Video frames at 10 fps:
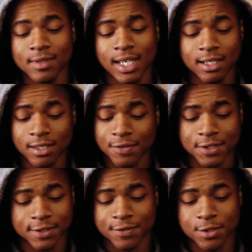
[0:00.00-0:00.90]
And look
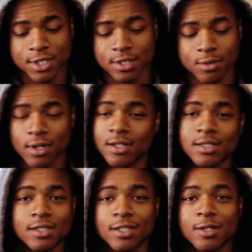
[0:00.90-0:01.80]
for the future
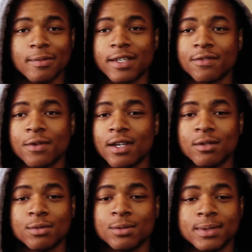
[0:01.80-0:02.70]
works, you know, me and
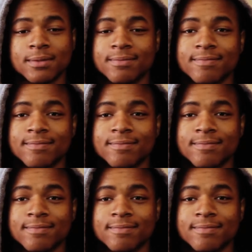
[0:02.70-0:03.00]
Fuego booming.